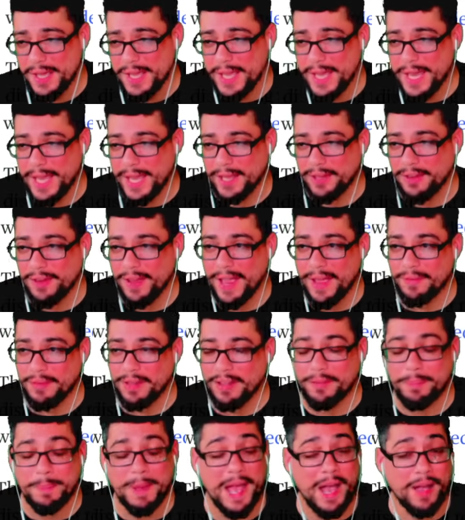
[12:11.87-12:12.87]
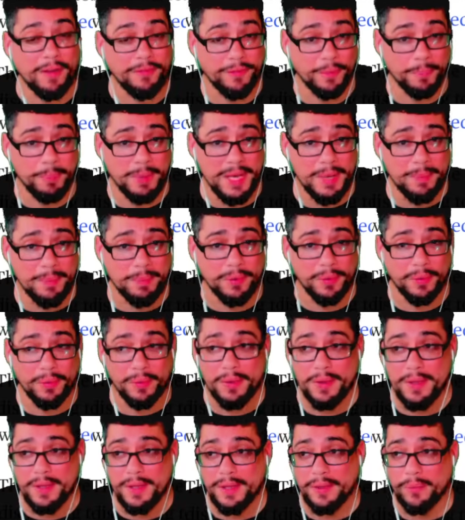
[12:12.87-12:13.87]
And you have these powerful people.
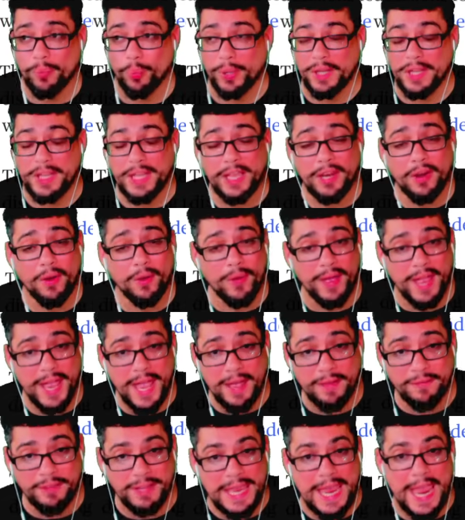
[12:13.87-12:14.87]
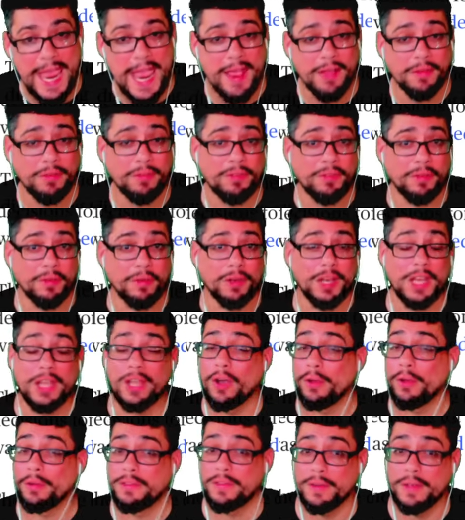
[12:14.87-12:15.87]
When they don't have the answer, they
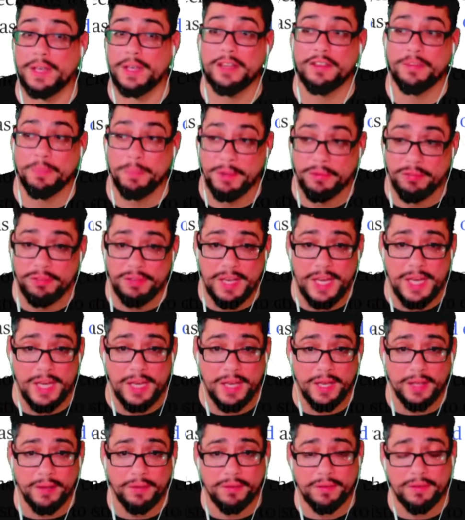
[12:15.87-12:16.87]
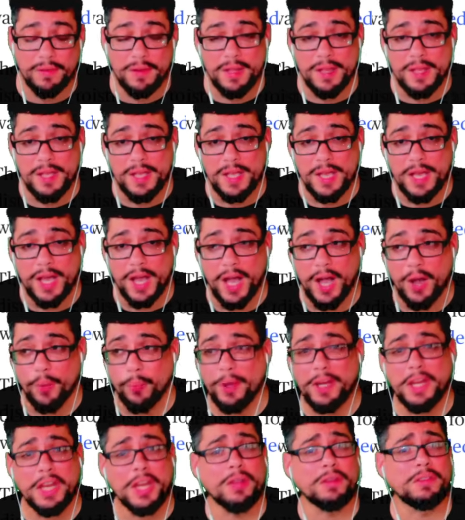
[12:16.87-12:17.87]
go to these machines.
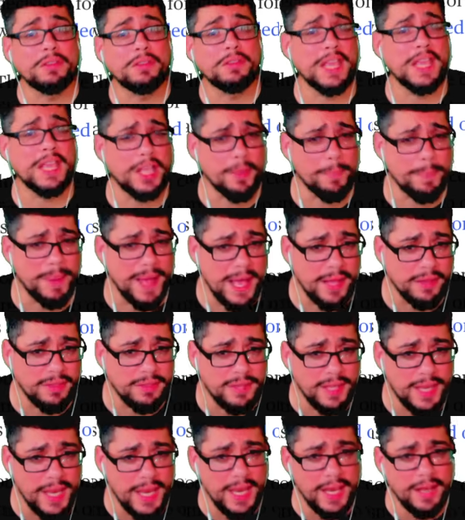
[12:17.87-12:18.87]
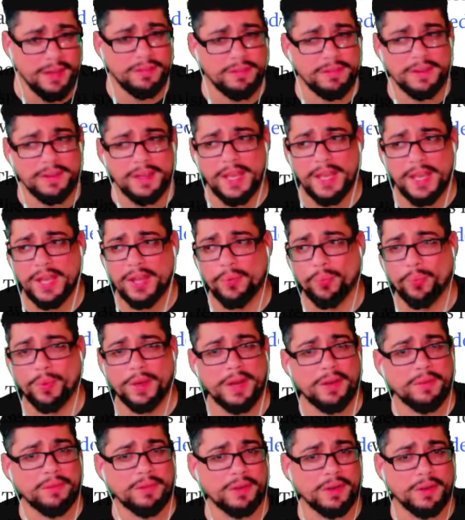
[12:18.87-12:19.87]
What do you think about this? And
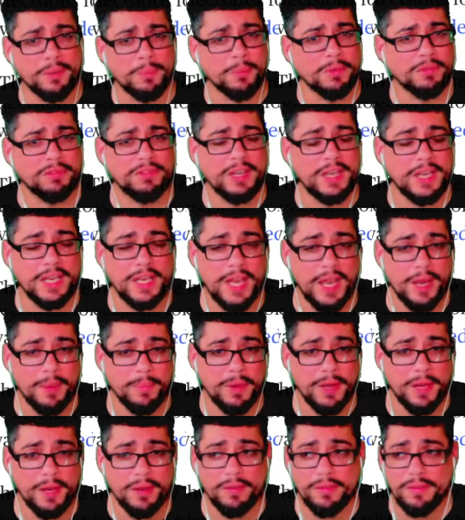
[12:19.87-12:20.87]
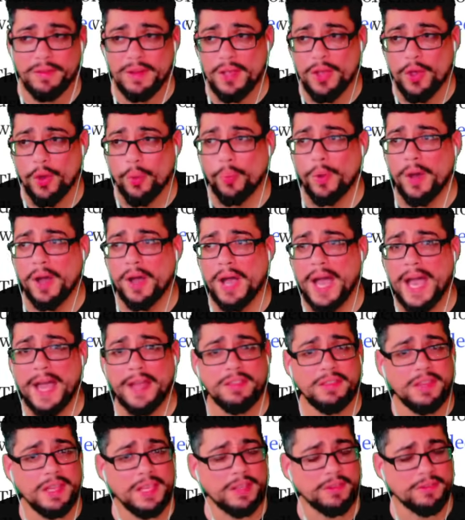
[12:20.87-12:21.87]
whatever the machine name is. Well, I
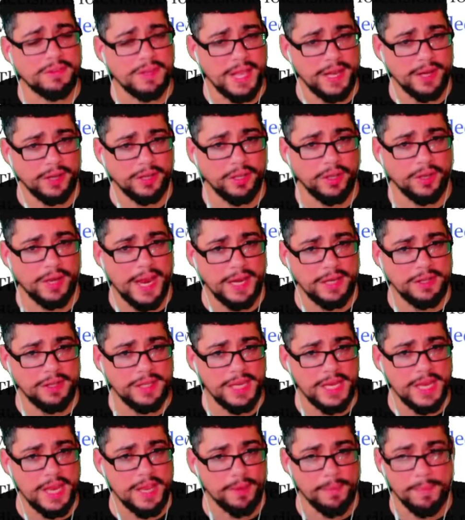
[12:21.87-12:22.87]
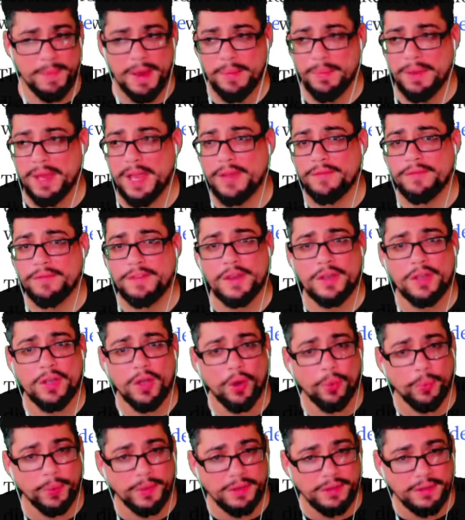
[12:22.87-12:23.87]
think it's not a good idea. Maybe if you
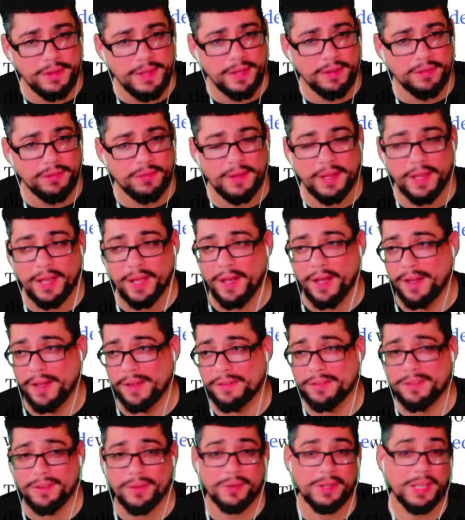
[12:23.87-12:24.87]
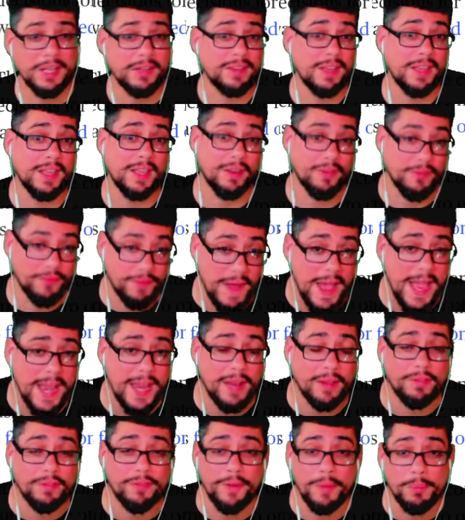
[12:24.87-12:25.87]
go with this, so they take
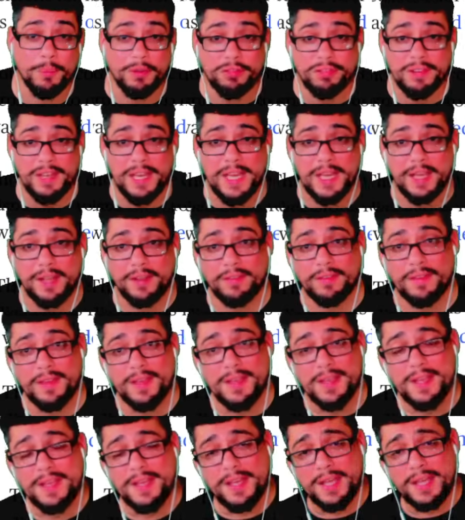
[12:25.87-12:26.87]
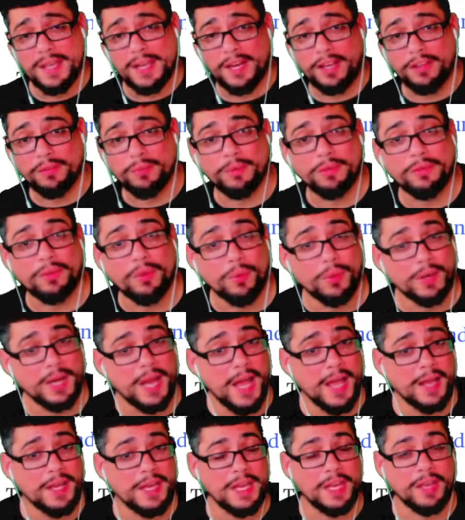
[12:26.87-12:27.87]
advice from machines. And that's what's going
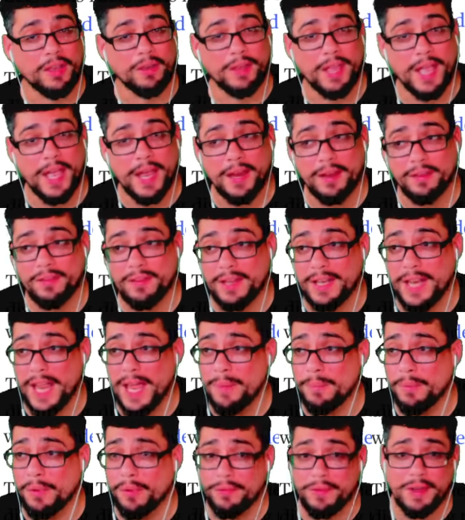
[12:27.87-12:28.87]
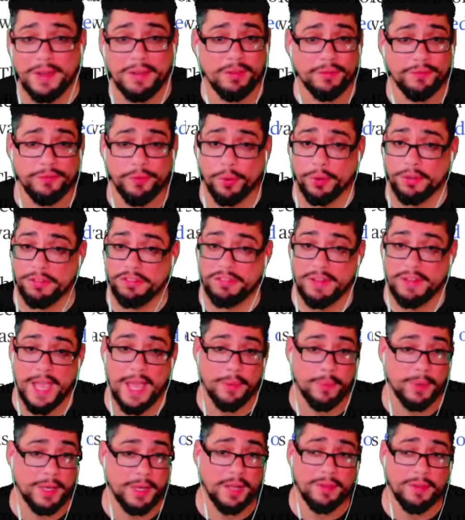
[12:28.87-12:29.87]
on here, guys. And that movie is a
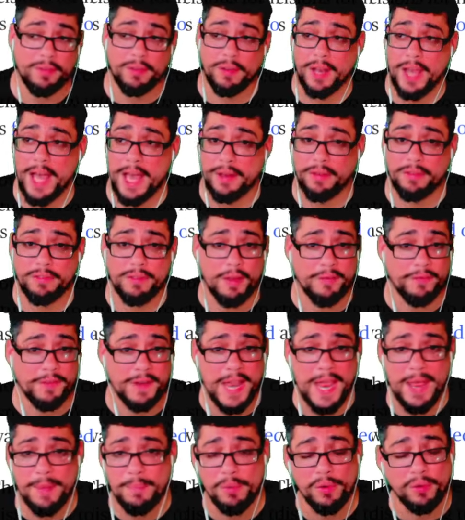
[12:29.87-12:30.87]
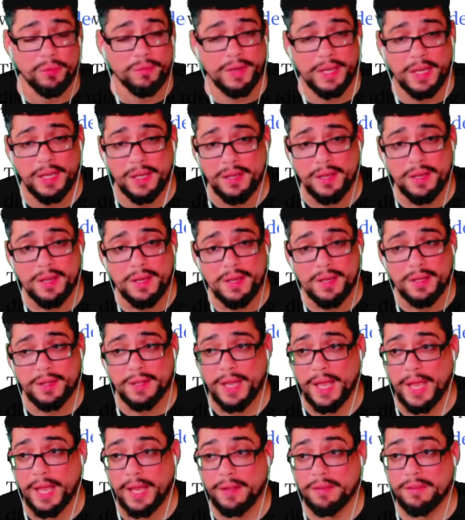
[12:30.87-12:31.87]
foreshadowing. There's a lot of stuff in that movie
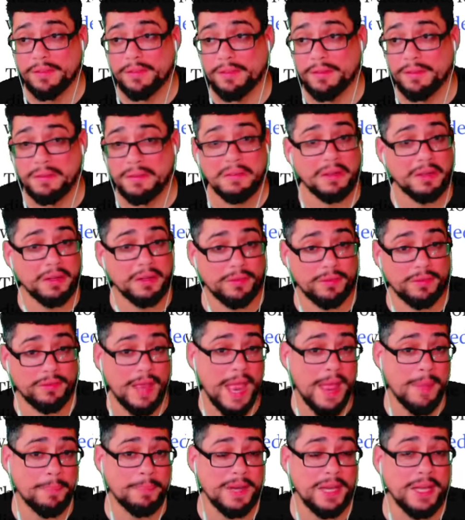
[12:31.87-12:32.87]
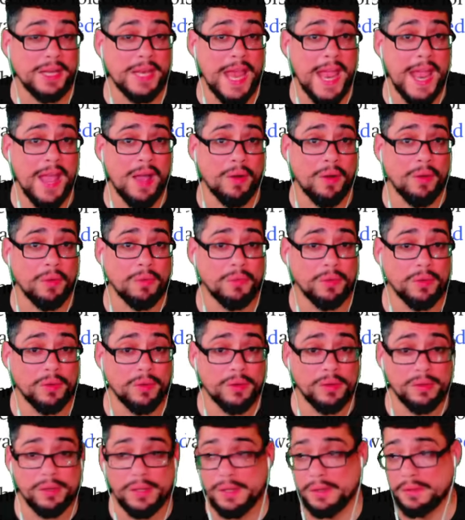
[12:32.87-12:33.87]
that is happening now.
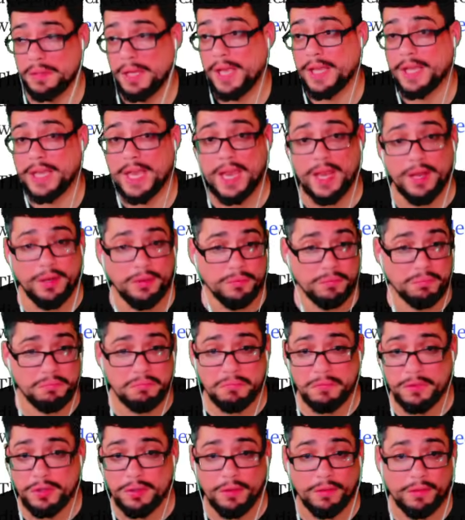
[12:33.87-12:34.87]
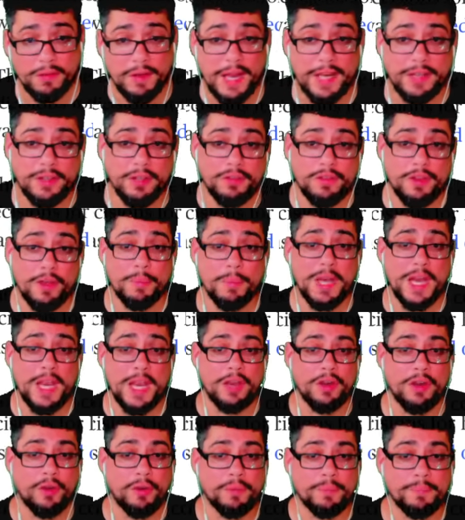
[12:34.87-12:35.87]
Again, just like the
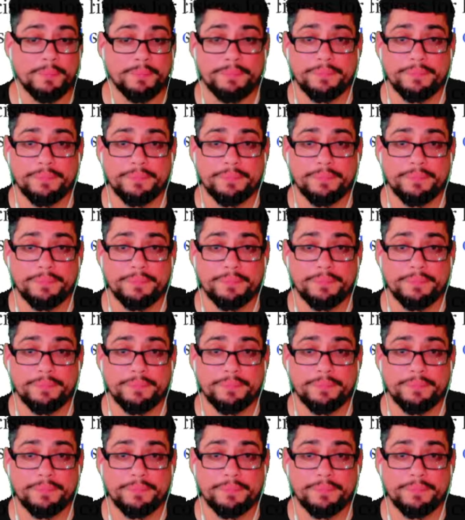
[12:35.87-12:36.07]
Terminator.